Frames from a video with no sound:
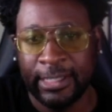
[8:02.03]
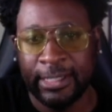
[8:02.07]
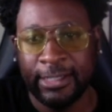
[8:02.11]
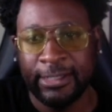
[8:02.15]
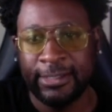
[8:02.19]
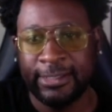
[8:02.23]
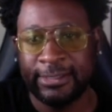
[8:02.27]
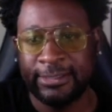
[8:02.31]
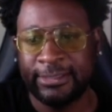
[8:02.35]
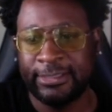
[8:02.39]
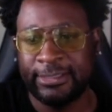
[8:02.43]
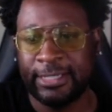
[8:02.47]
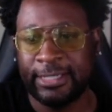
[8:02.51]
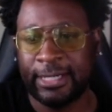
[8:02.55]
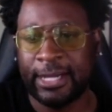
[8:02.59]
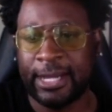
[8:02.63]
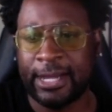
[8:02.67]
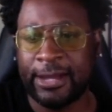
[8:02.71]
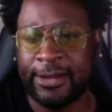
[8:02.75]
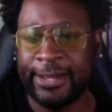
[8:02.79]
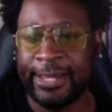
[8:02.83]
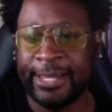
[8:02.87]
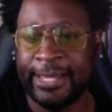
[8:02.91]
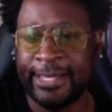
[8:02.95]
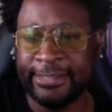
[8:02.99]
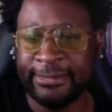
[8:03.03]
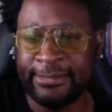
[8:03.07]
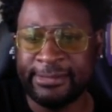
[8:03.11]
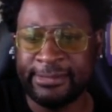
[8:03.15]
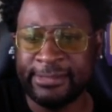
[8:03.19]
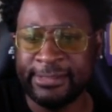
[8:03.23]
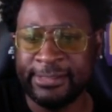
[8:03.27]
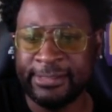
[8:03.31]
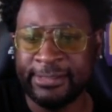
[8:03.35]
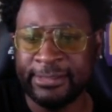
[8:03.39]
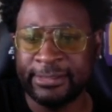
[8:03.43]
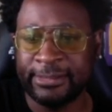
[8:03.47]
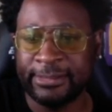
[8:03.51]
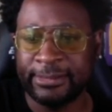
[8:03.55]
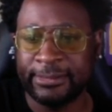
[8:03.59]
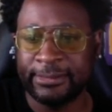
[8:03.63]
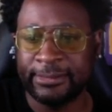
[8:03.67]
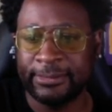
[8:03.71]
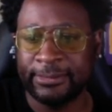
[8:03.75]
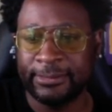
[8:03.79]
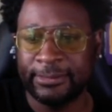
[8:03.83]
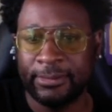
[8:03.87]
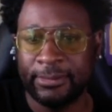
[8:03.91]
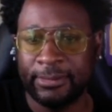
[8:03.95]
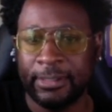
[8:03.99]
Let's check our answers.
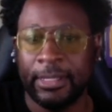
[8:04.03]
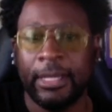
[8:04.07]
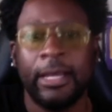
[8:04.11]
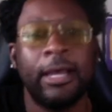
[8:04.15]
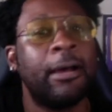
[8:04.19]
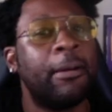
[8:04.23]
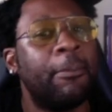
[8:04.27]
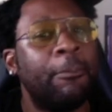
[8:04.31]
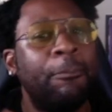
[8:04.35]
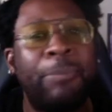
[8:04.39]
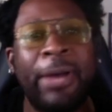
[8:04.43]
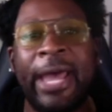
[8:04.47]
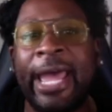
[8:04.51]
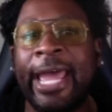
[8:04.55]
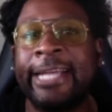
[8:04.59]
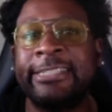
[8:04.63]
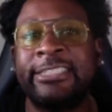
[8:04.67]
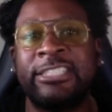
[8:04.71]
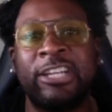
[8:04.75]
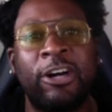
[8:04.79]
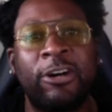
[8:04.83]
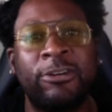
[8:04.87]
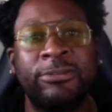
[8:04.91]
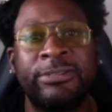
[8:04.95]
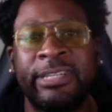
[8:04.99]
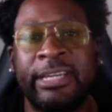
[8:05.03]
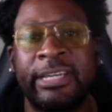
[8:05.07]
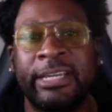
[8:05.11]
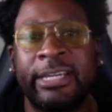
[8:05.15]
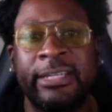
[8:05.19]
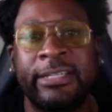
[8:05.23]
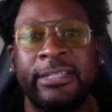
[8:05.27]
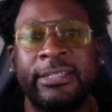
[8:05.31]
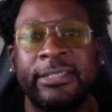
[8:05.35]
Bags all day.